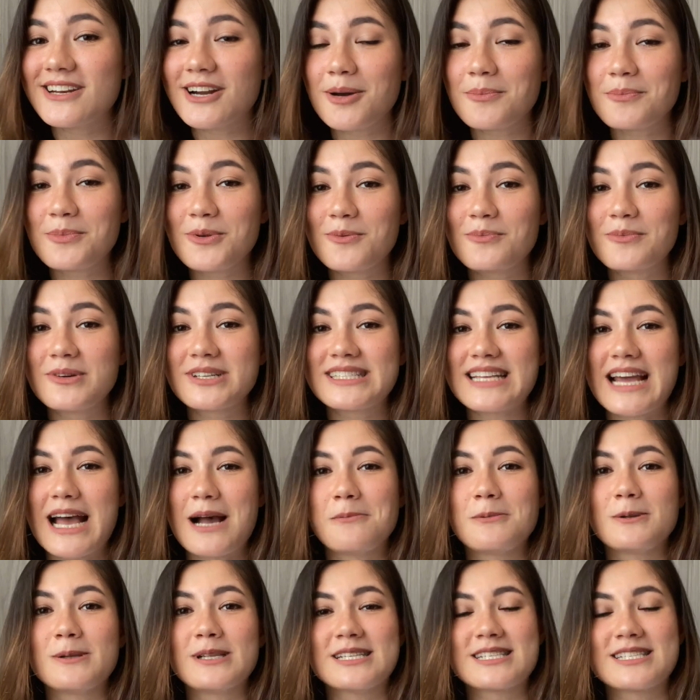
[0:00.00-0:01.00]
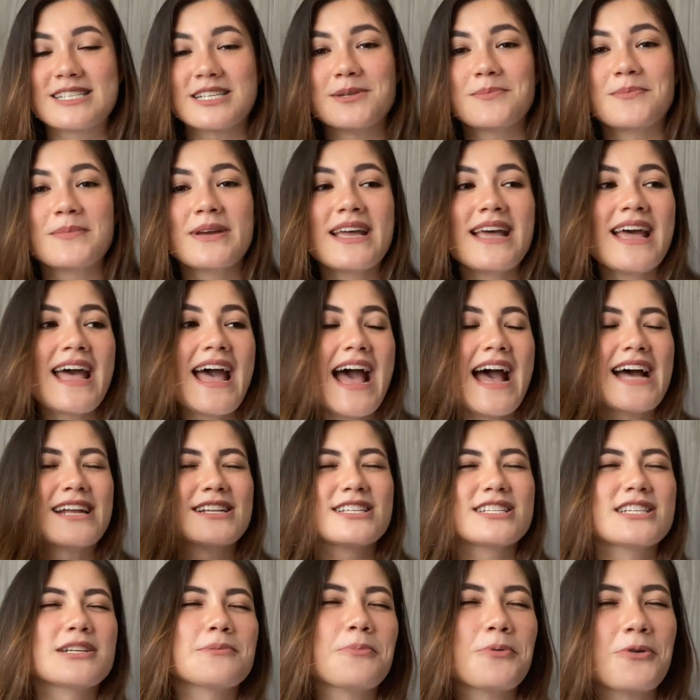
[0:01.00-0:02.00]
up your metabolism
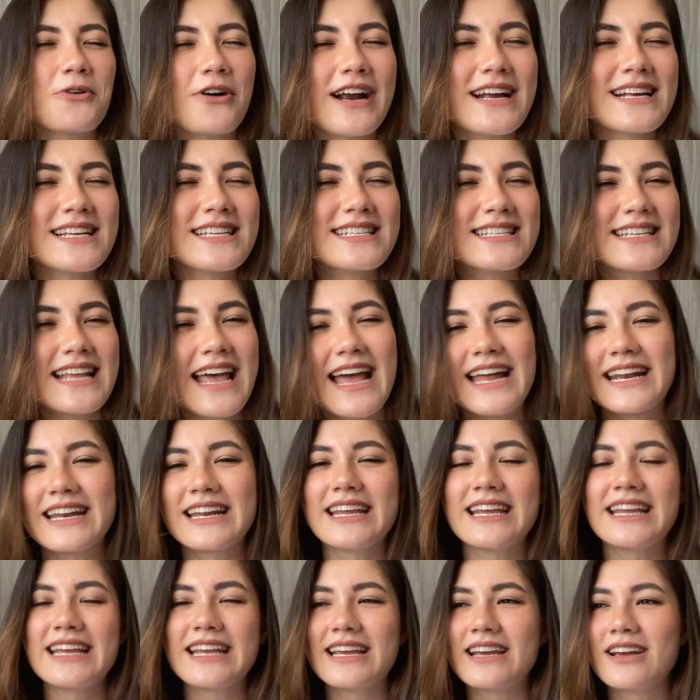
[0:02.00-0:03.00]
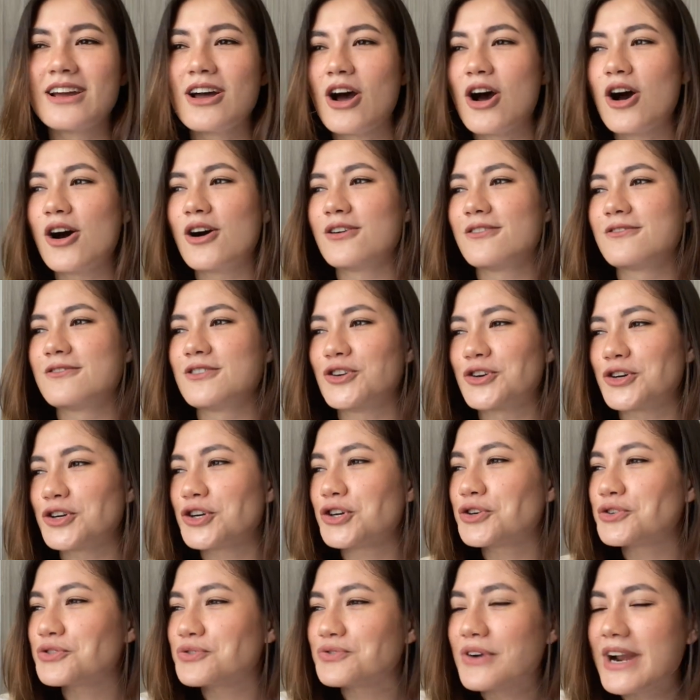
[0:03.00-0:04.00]
and suppress any of your
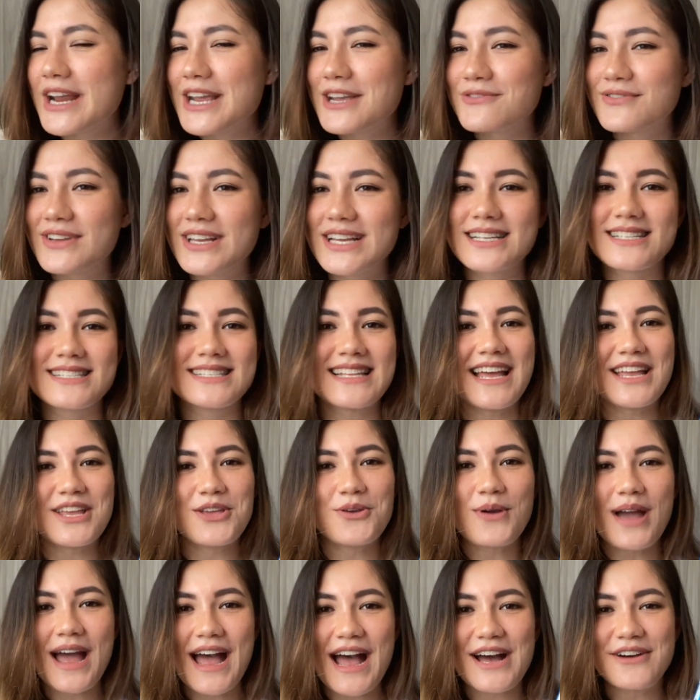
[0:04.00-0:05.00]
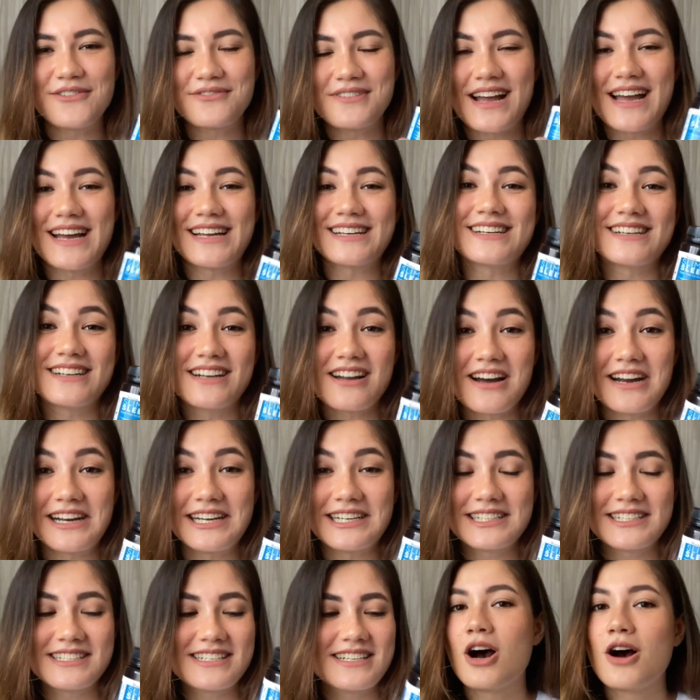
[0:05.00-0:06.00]
cravings that you have at
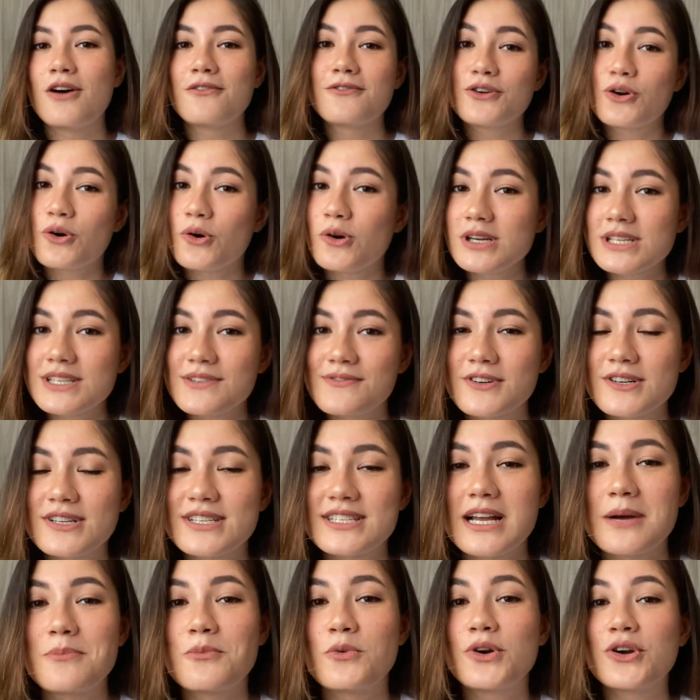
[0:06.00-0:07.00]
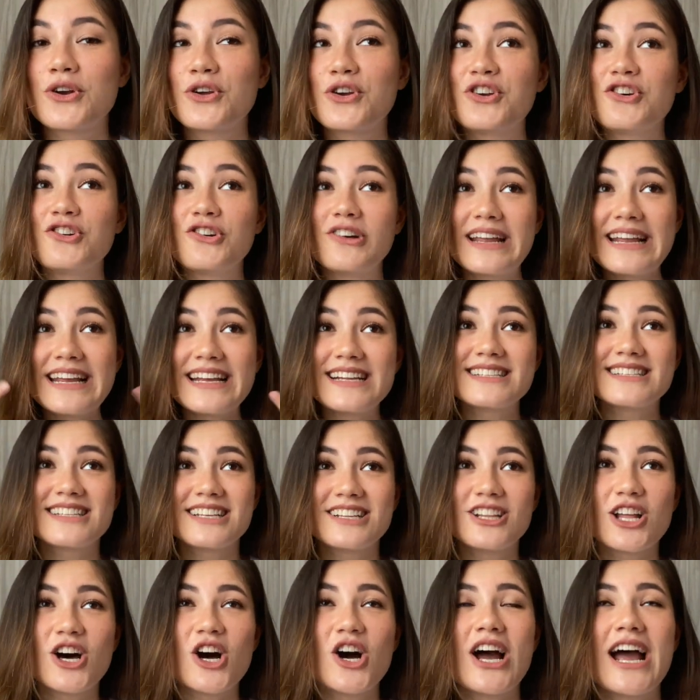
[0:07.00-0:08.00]
night. Of course, for someone who eats a
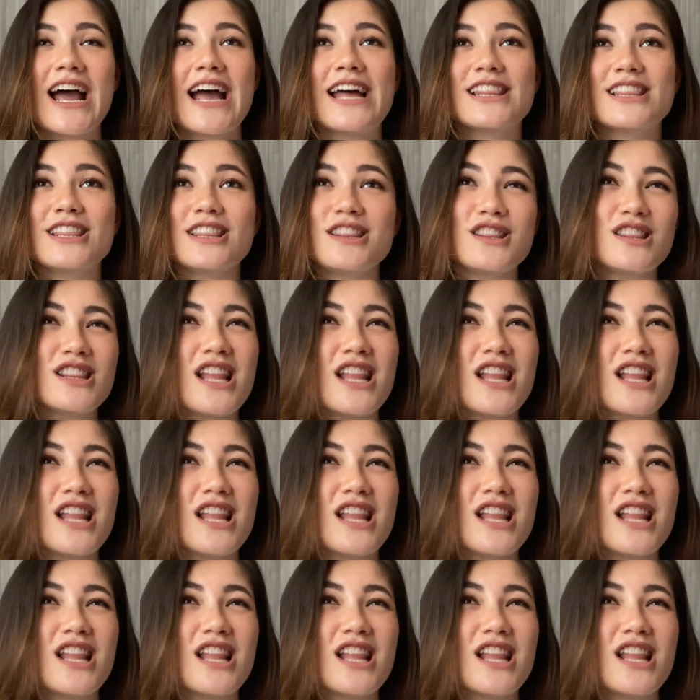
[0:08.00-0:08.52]
lot and